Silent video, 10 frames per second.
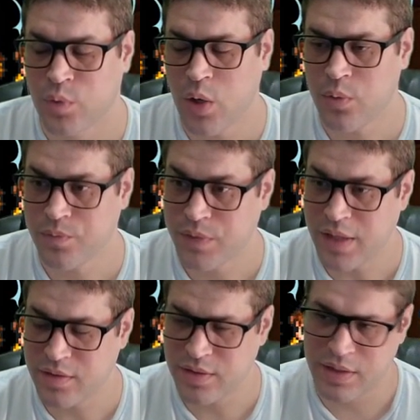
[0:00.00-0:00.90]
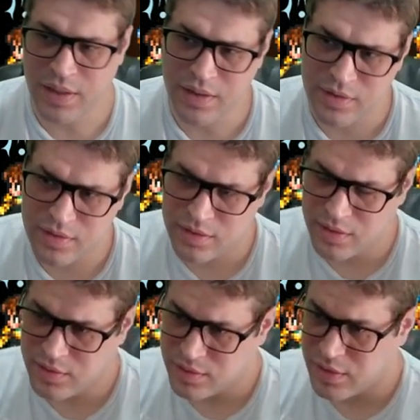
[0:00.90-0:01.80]
Well, that's it guys,
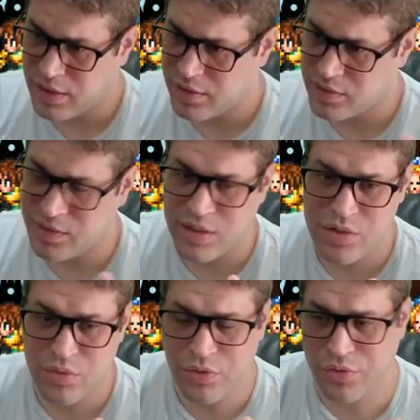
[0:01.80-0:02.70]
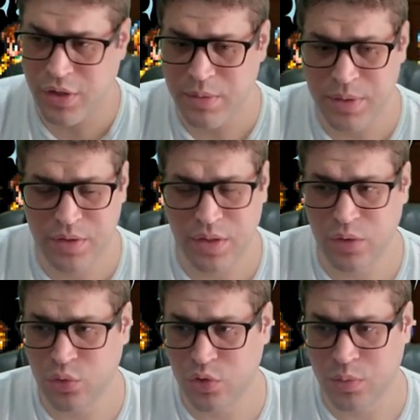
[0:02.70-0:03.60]
this is the last stage for farming,
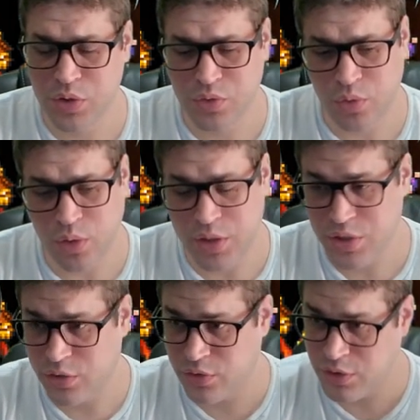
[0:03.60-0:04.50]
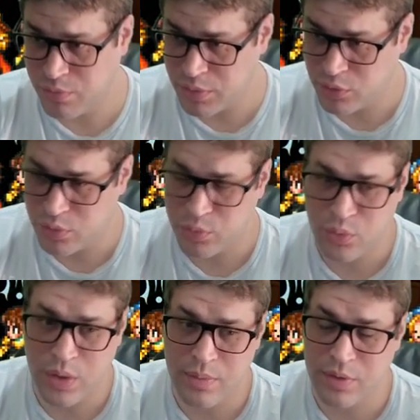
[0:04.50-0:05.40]
thank you so much for watching this video, please
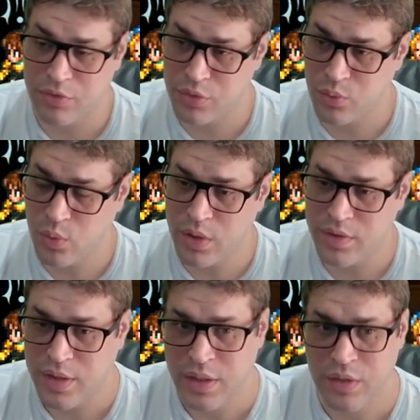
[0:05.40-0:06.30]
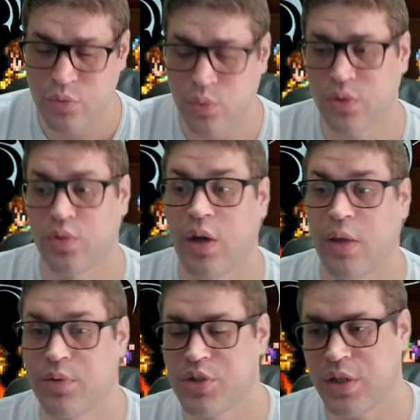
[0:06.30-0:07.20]
subscribe if you want, if you want to help the